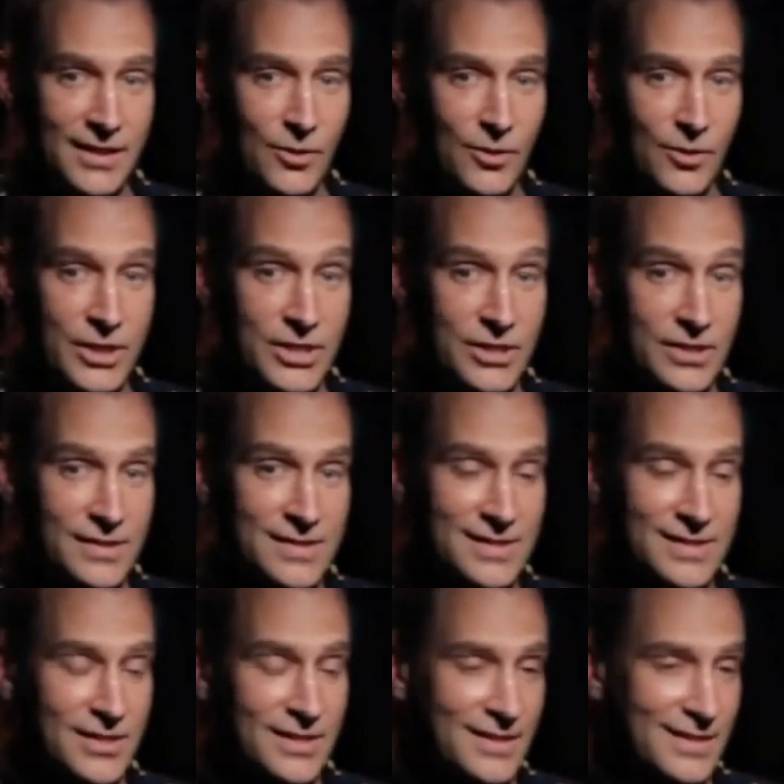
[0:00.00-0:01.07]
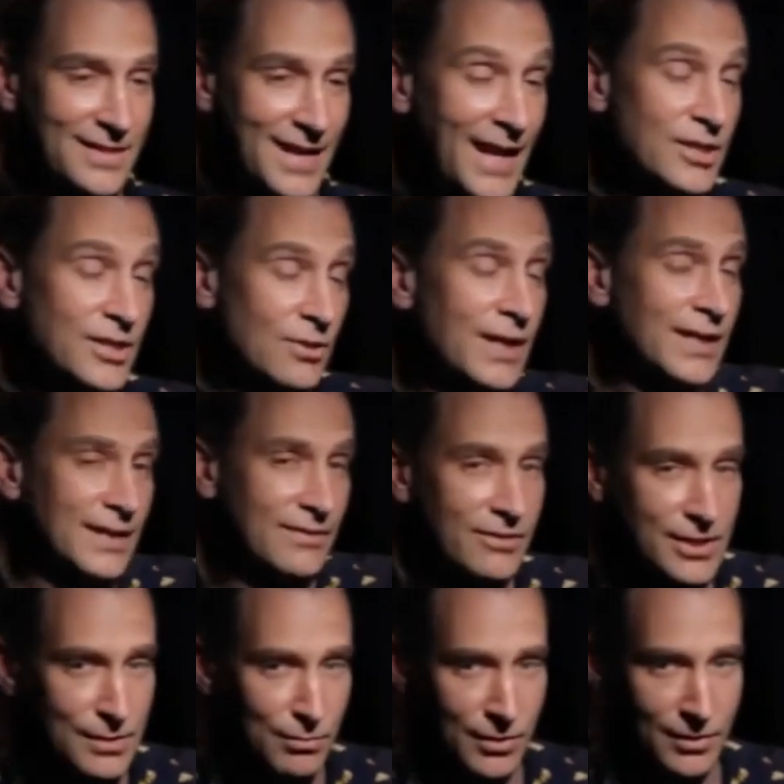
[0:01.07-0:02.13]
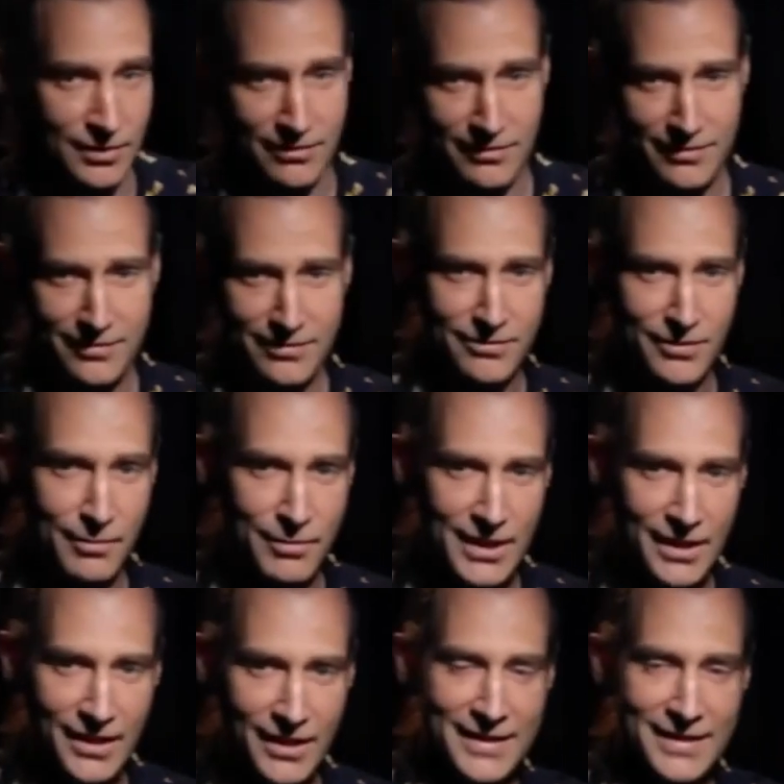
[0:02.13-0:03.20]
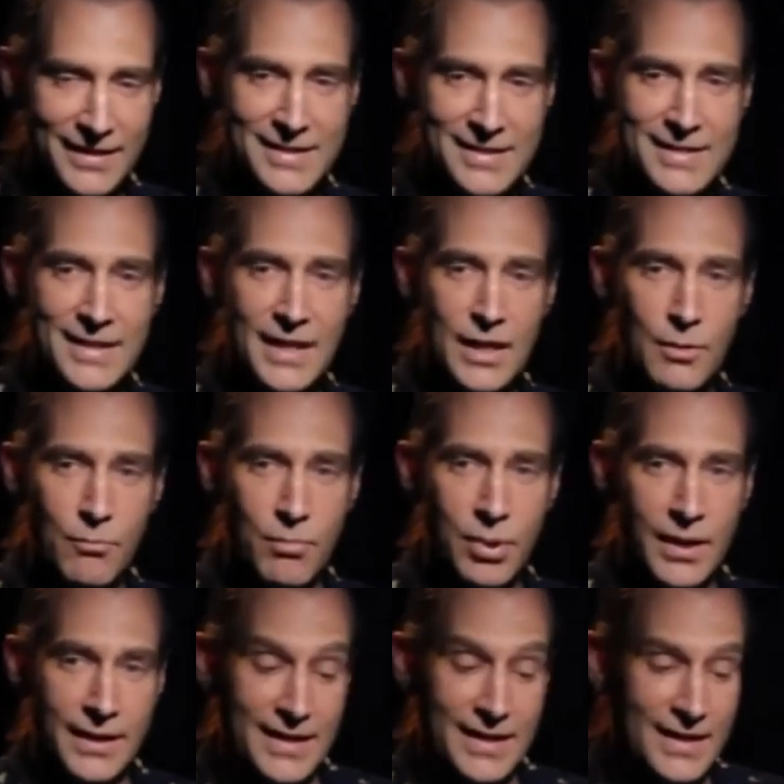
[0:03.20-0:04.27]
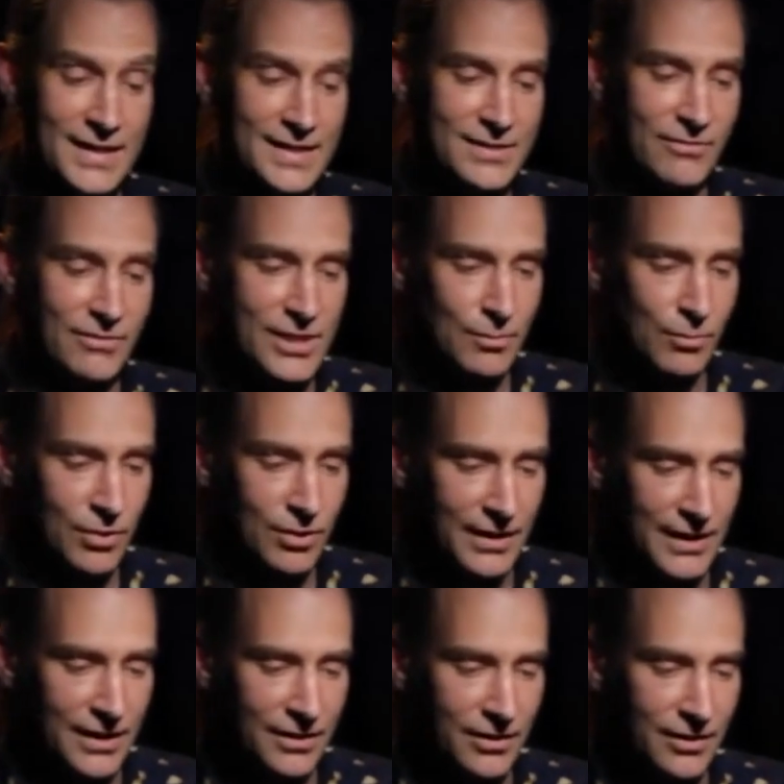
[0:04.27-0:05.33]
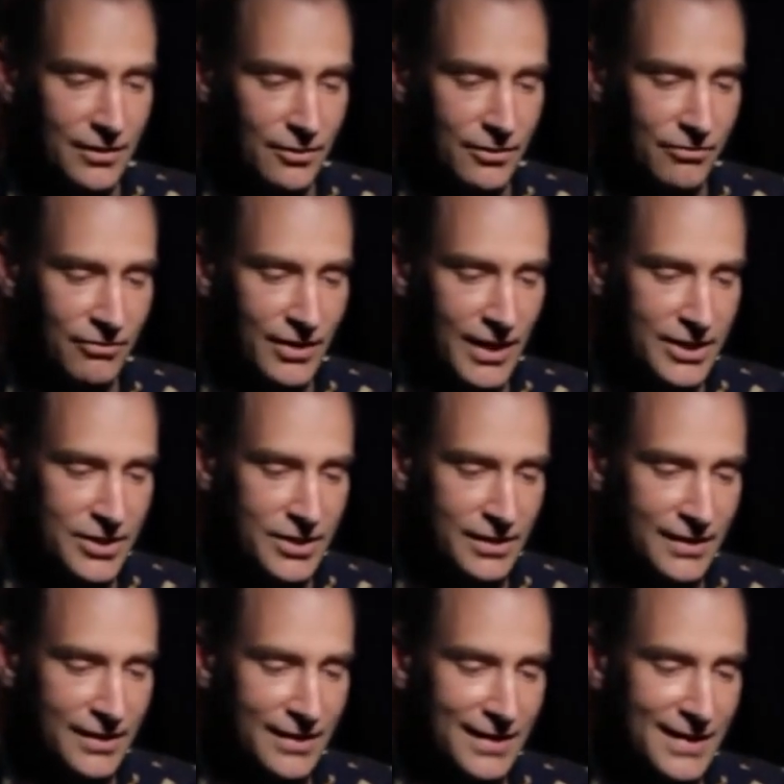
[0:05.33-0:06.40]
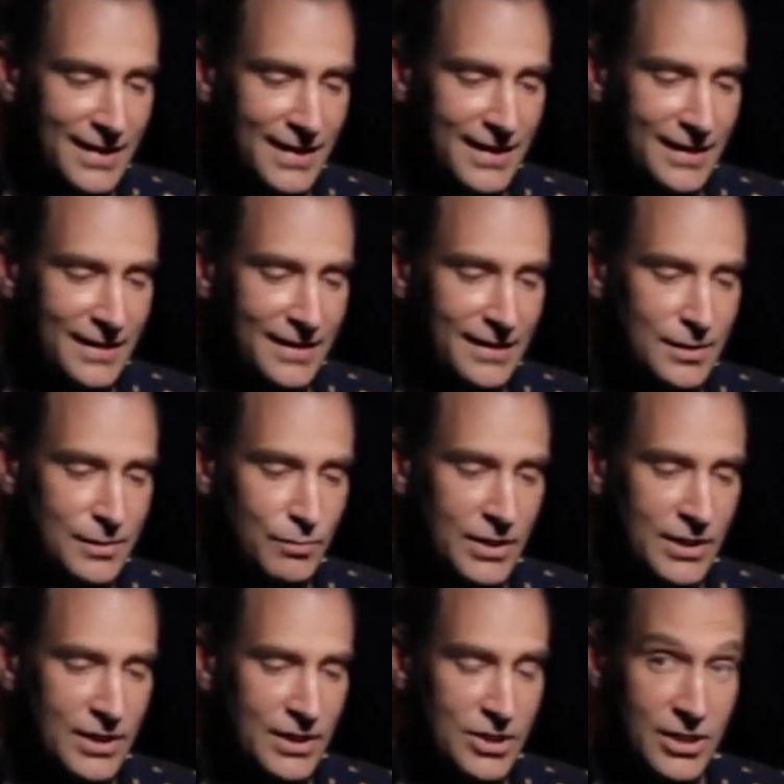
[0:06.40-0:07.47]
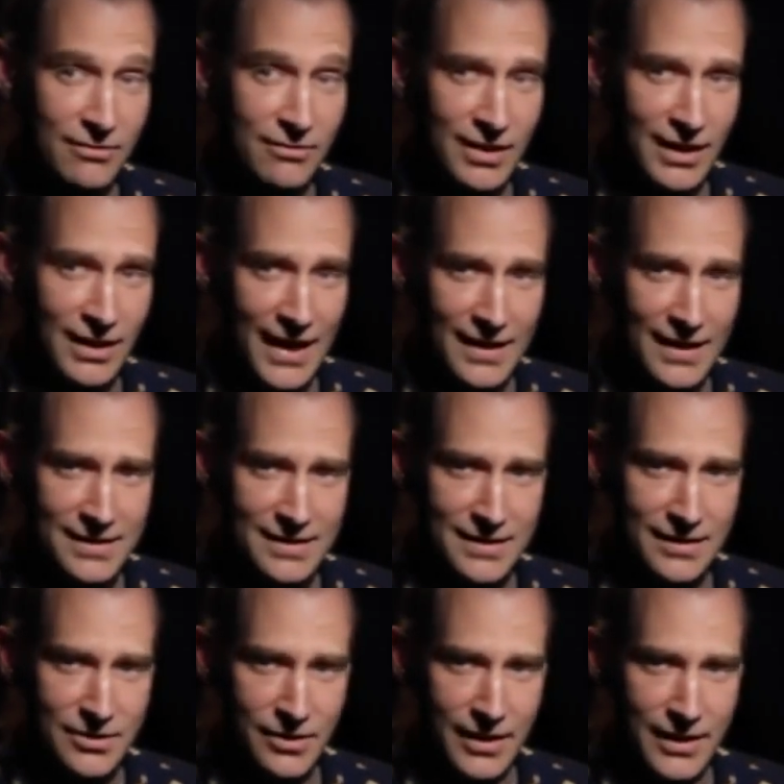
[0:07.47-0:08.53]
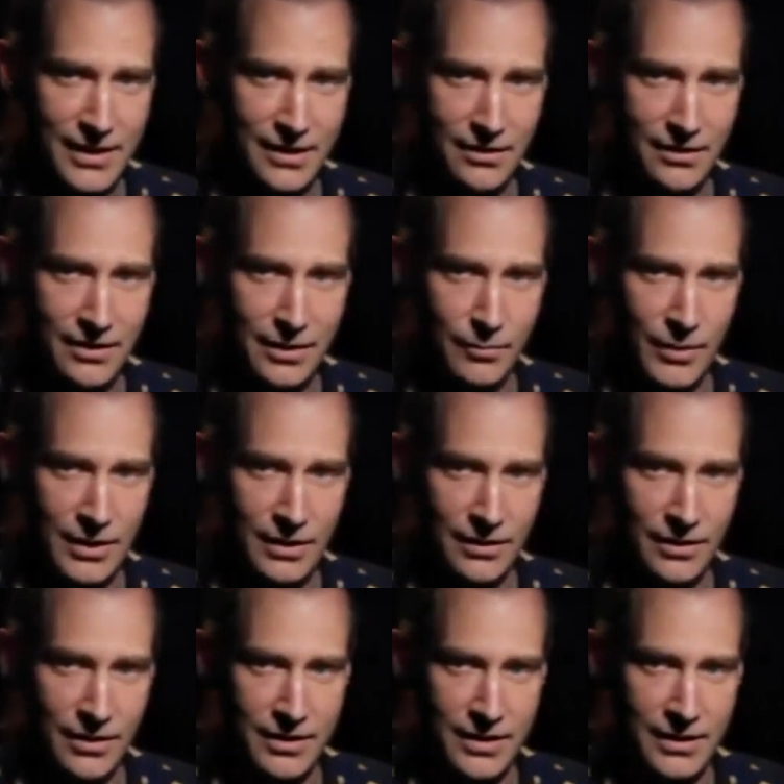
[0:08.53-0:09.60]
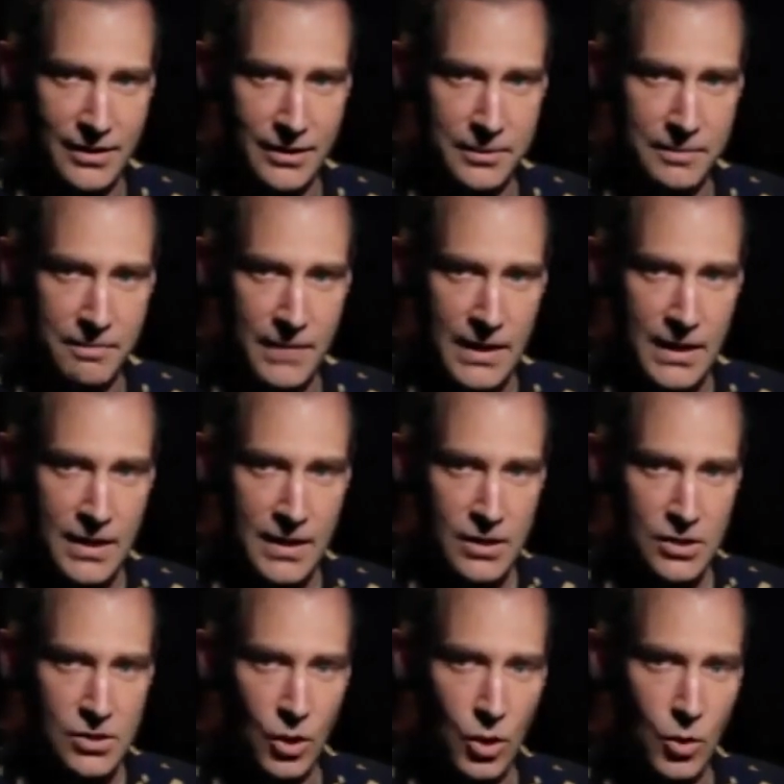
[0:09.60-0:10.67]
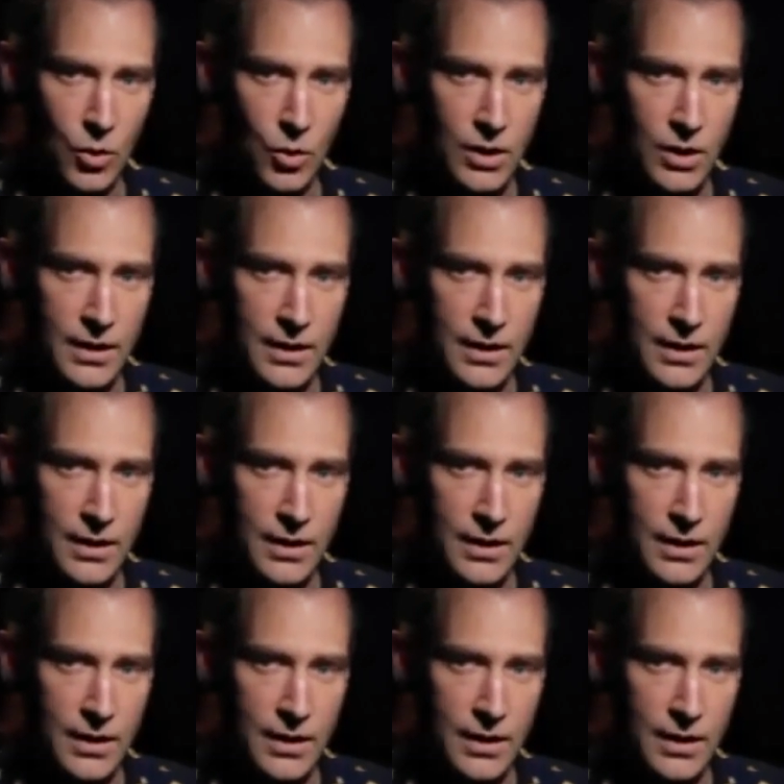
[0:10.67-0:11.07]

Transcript: which is not directly visible from the audience, but is visible in the reflection in this big sheet of glass that's right here in the middle of the theater. So